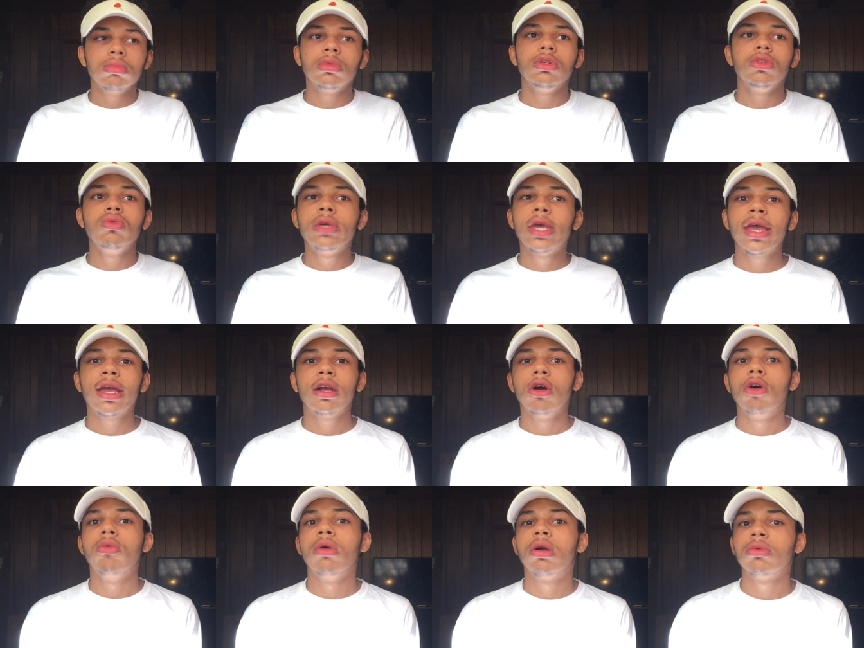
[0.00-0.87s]
you can't
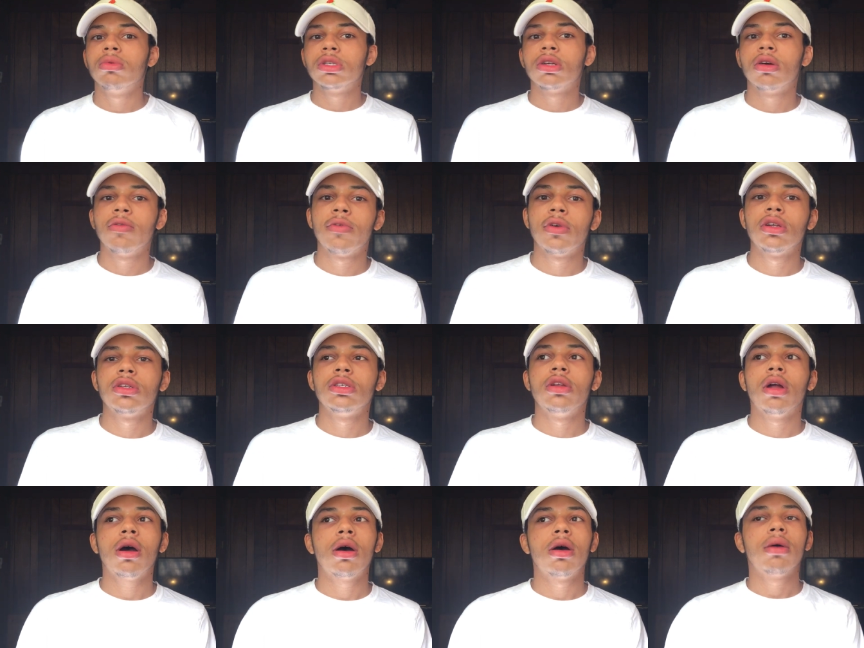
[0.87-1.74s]
go wrong with your first
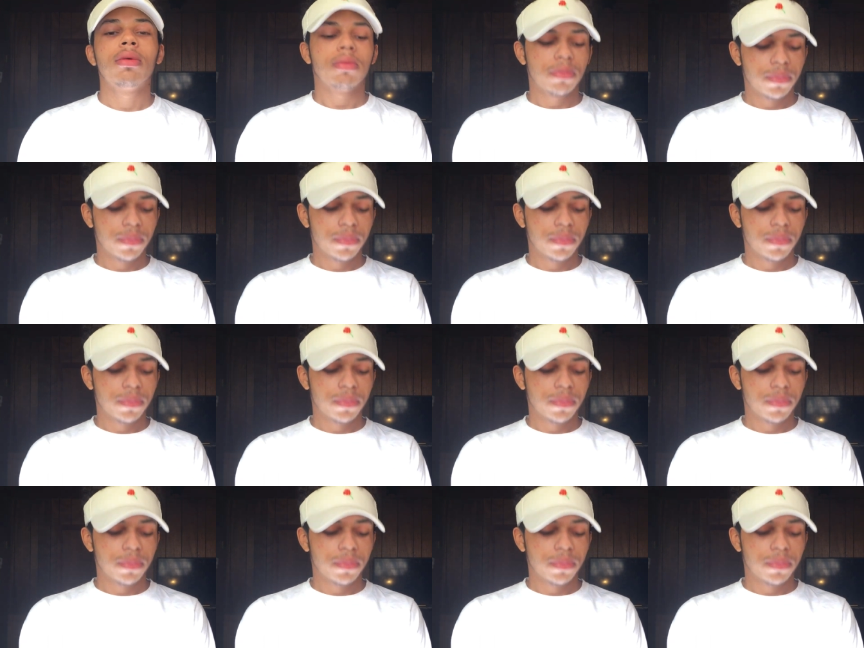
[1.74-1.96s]
job